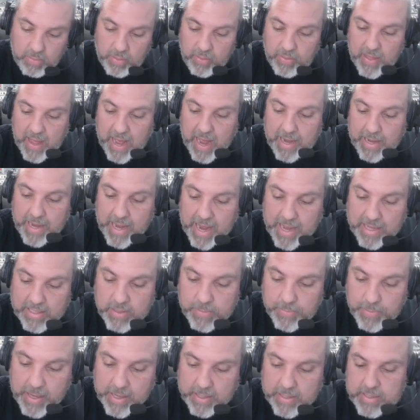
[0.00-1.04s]
that
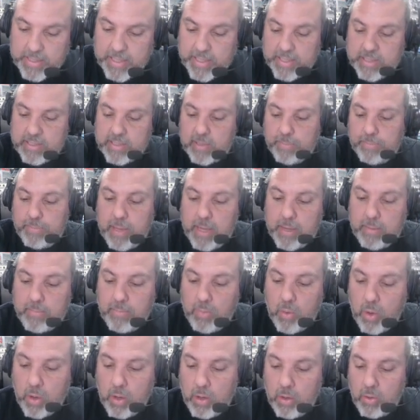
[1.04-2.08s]
aspect, it's a bit
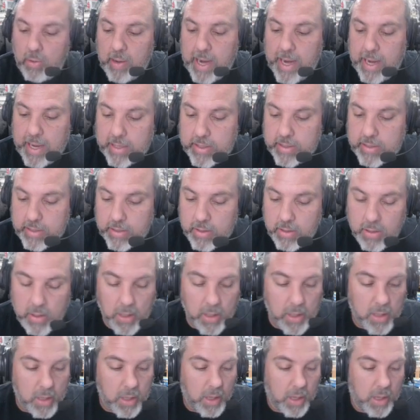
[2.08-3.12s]
more grand
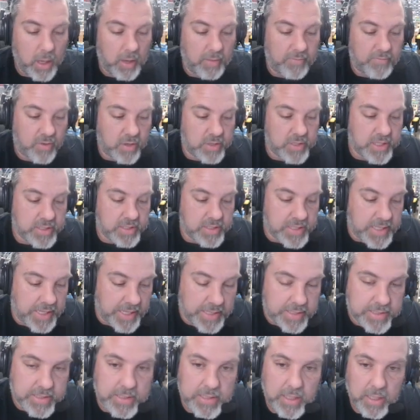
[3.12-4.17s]
versus
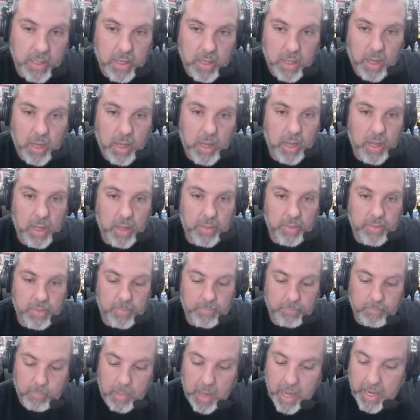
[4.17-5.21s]
this.
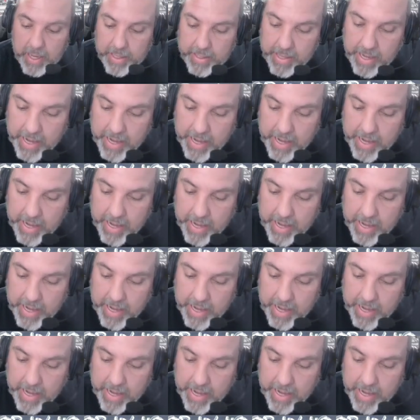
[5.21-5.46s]
Mine